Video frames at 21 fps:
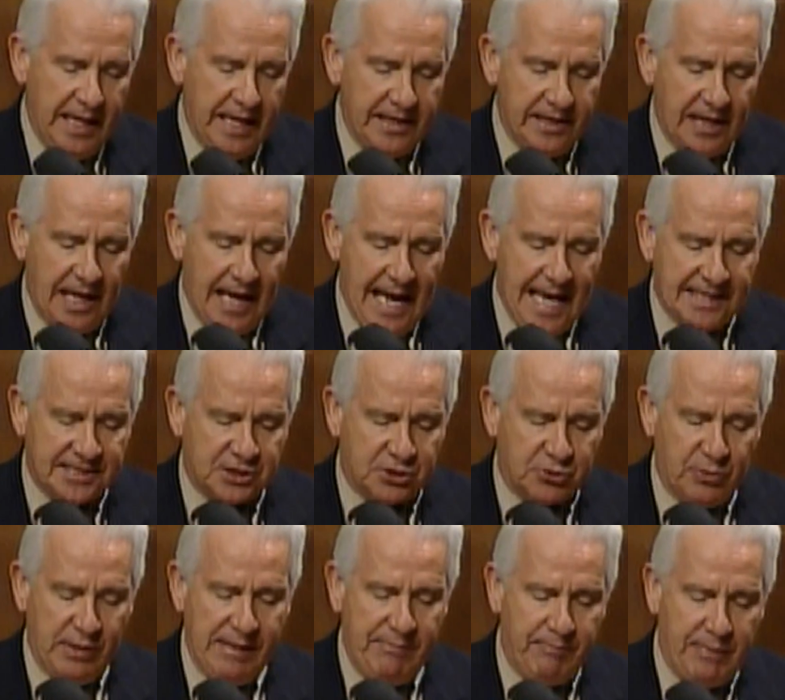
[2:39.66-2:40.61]
the last
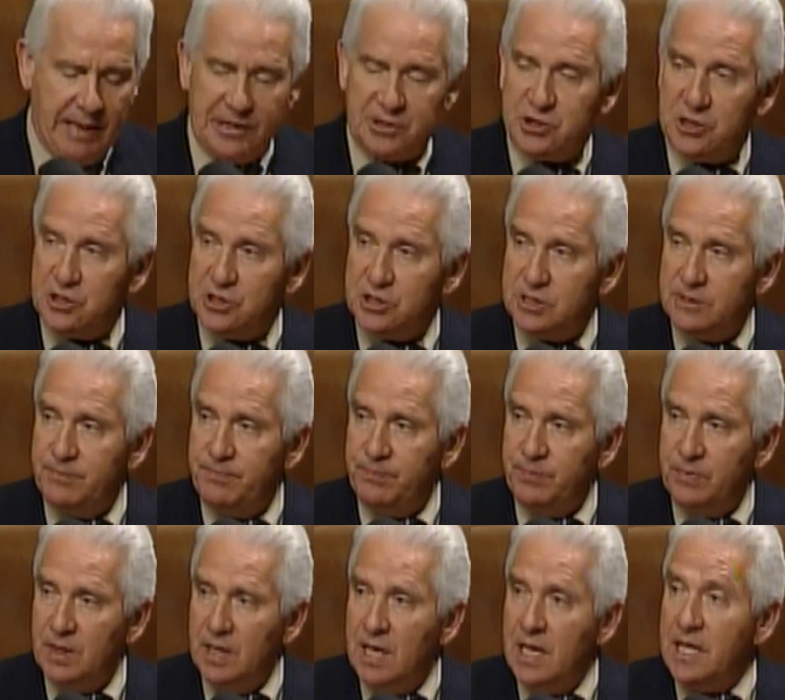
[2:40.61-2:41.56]
3 budgets.
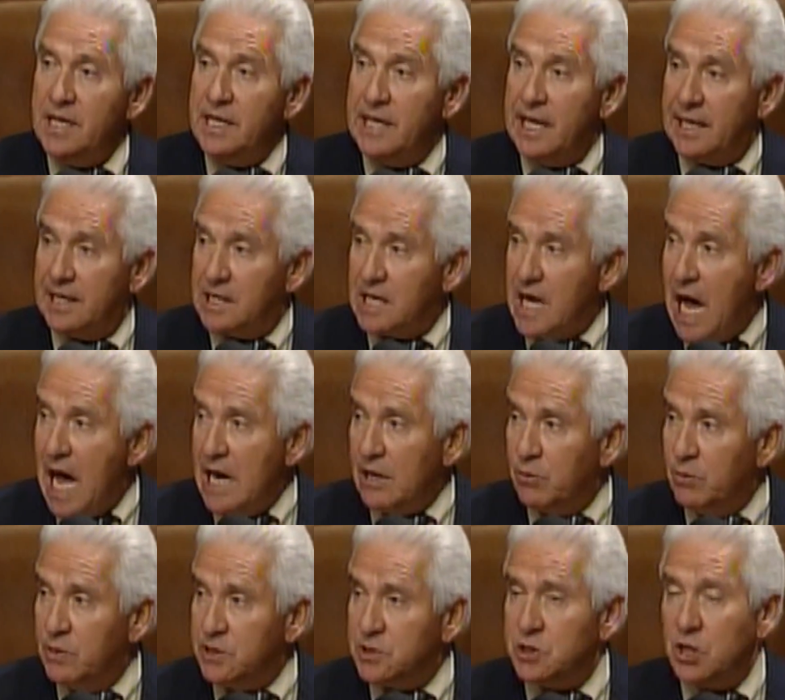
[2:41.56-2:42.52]
Yet
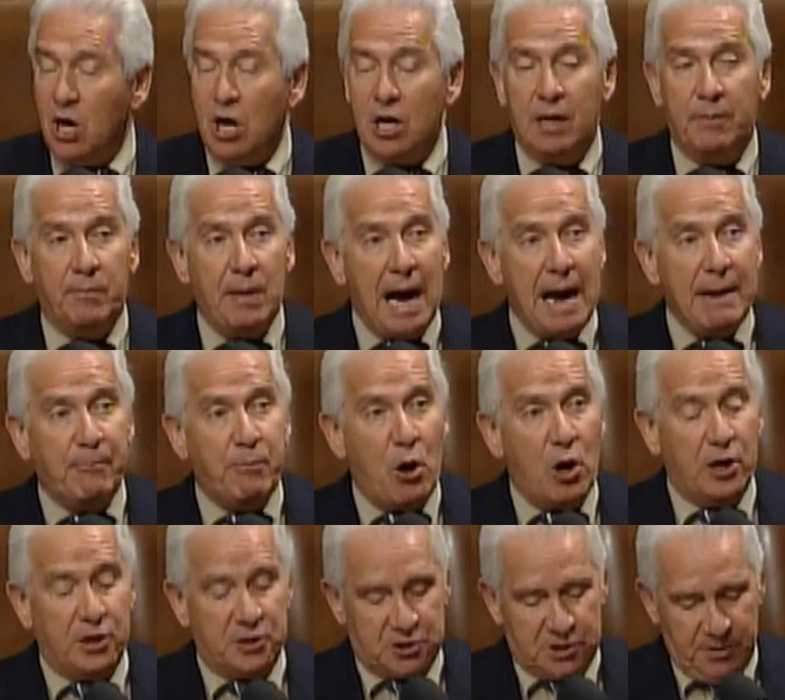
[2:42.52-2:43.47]
Congress, on a
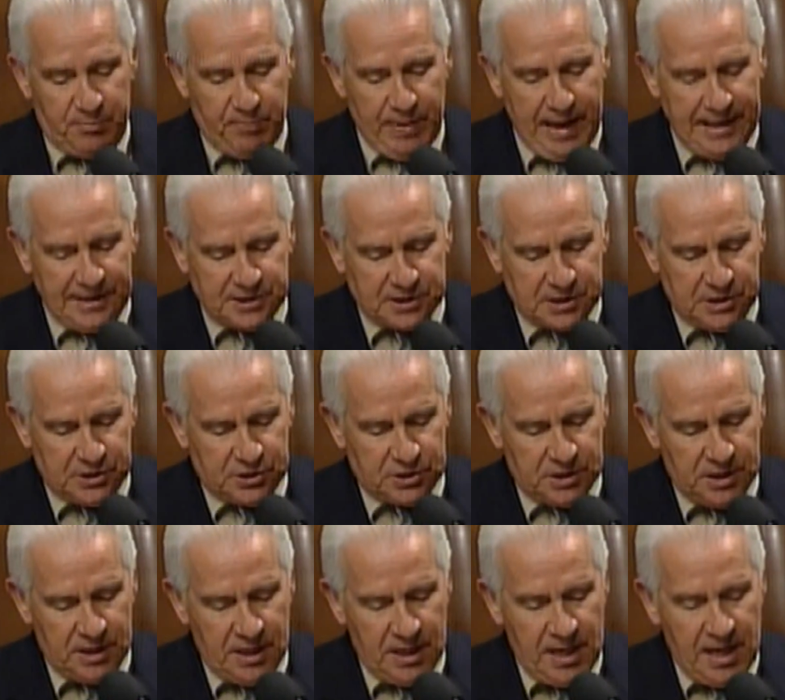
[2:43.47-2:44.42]
bipartisan
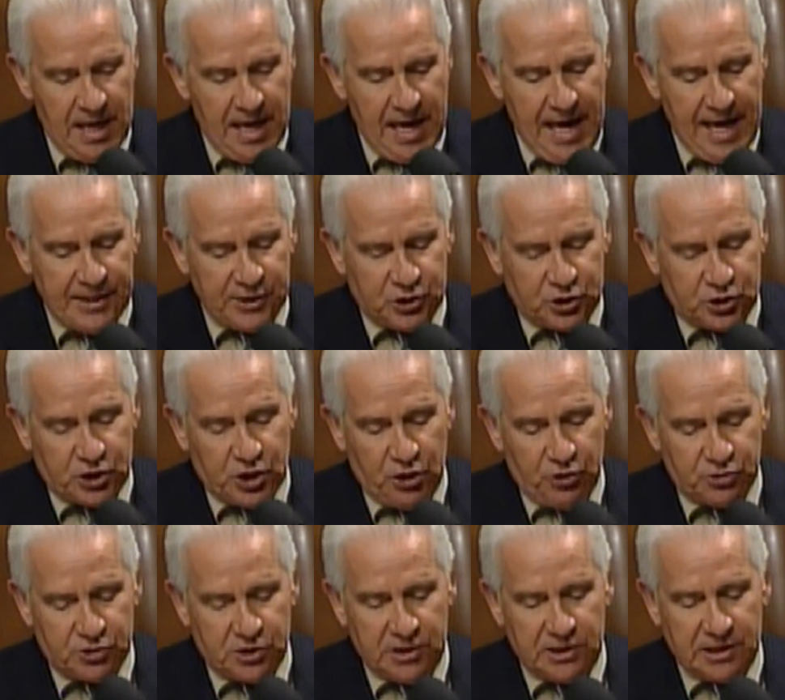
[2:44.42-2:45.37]
basis, has
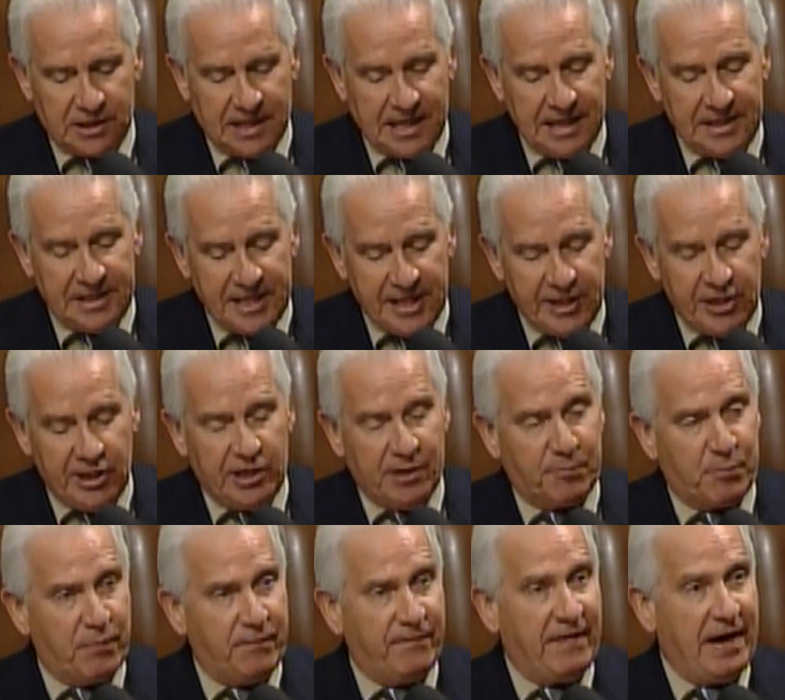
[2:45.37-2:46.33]
chosen to continue to
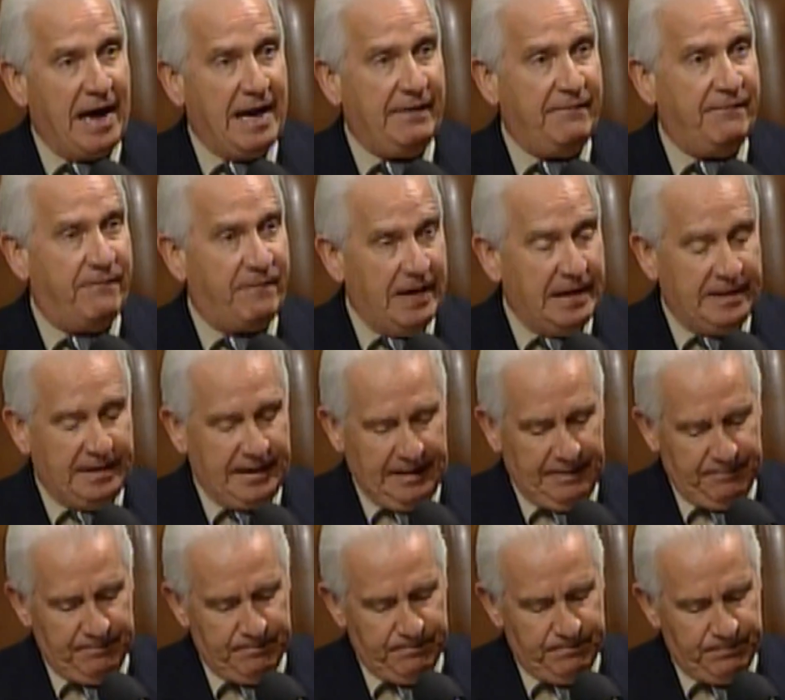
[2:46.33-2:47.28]
provide
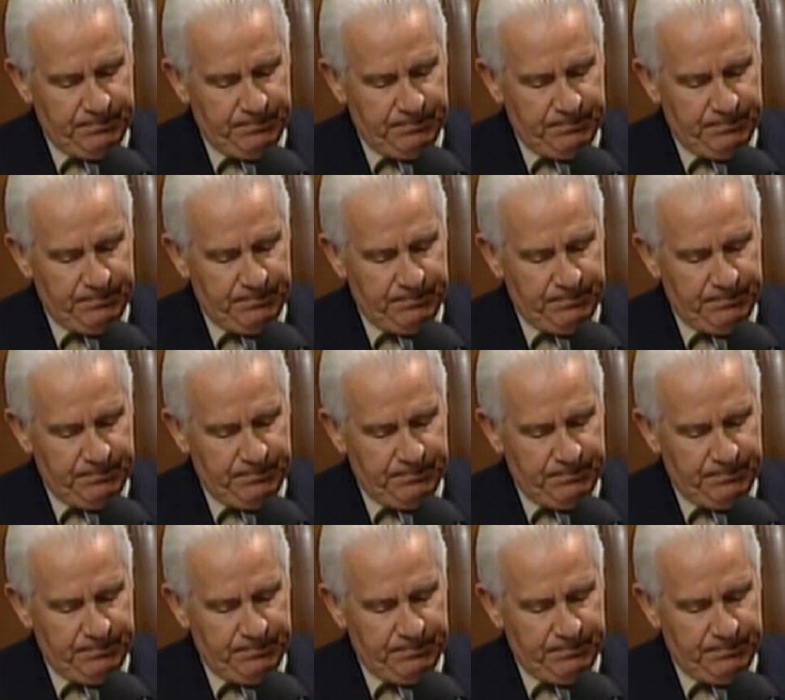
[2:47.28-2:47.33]
funding.